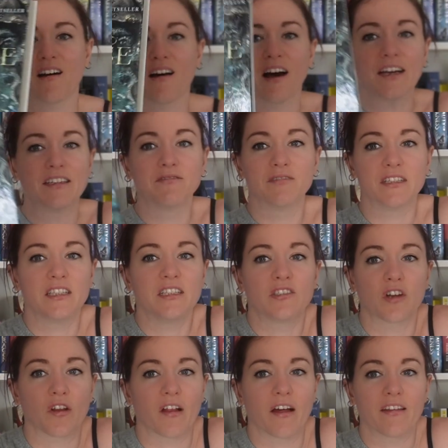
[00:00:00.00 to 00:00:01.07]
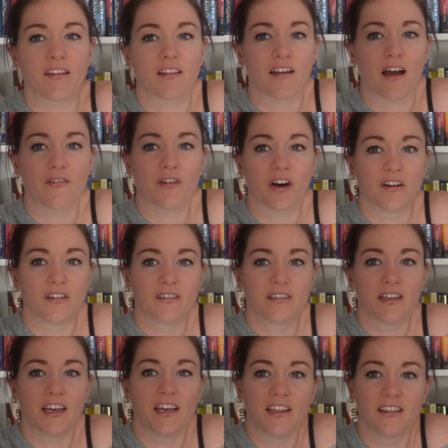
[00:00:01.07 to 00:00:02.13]
I really don't like this cover.
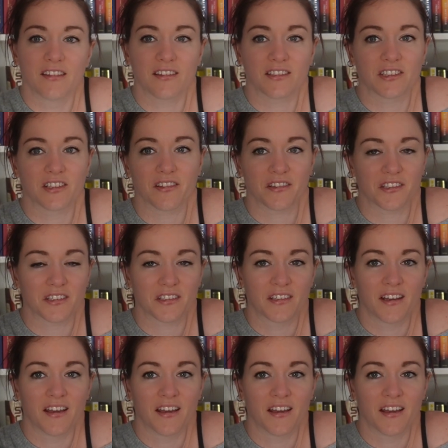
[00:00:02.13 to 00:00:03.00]
It's just...